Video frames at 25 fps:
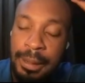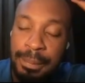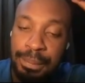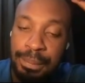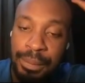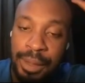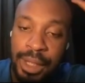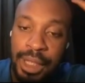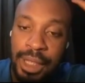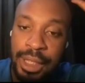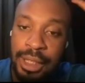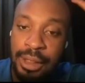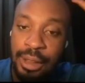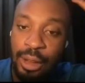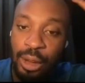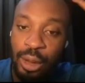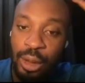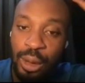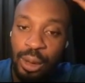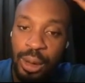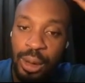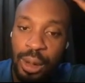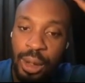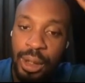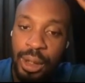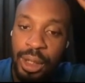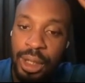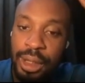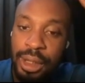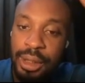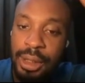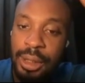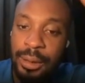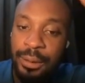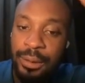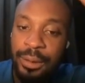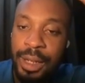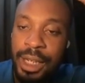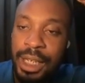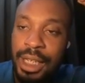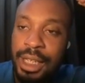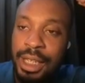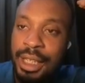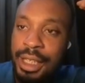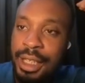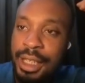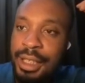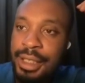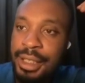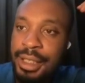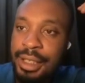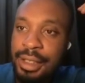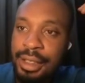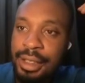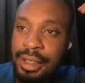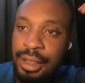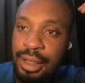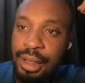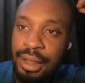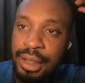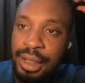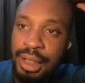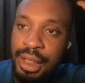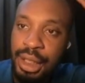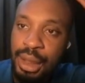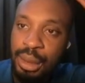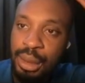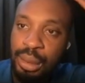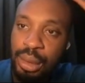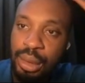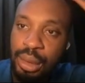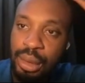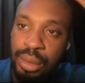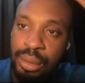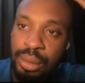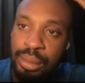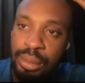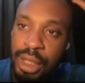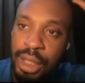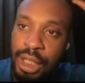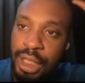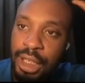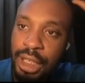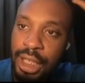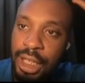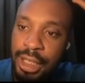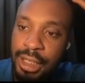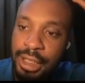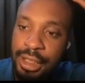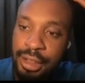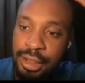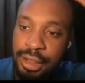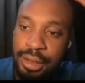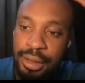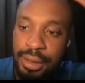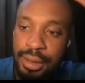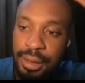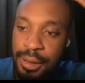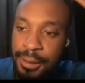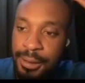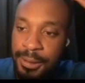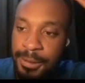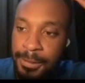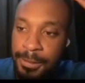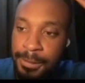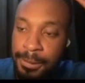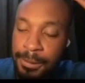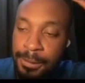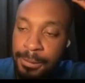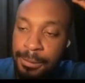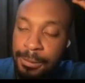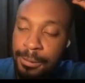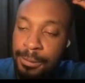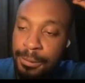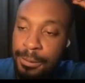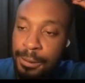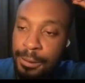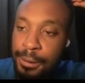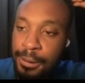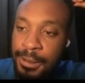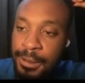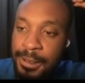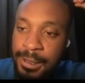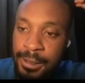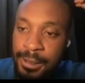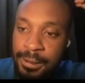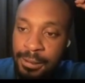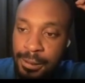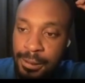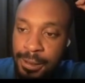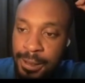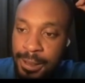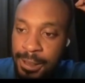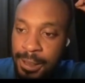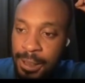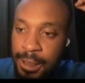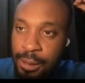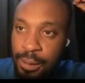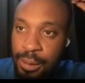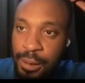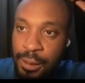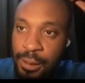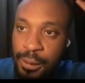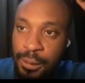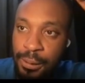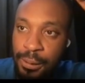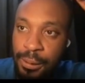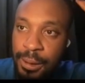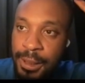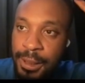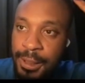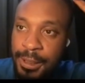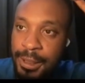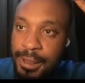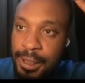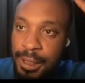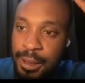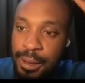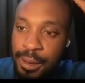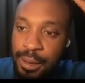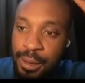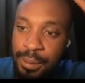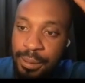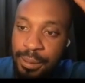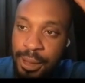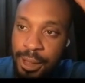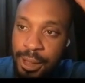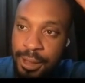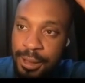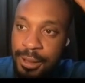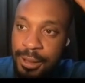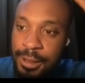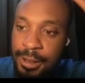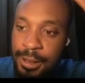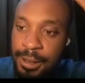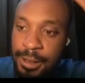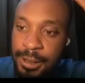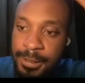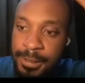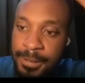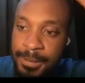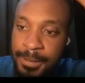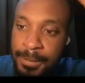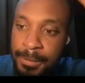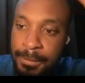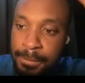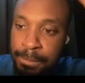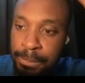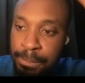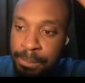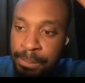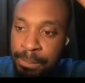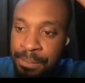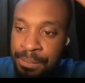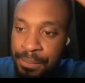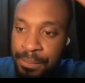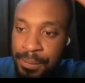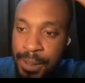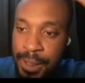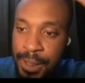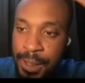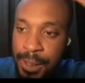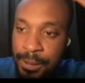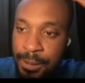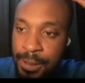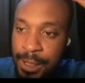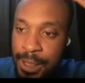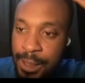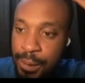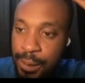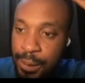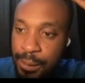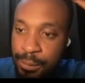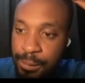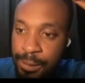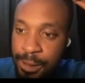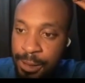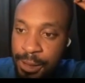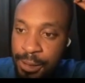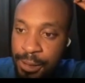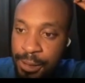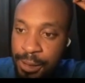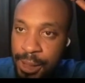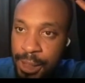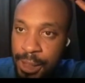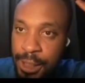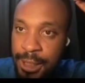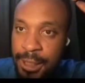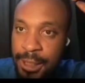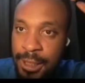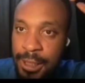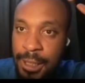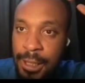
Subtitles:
in different cases, let's say you want to make like sales, you want to do your sales data, you want to understand some certain things. There are areas in which you need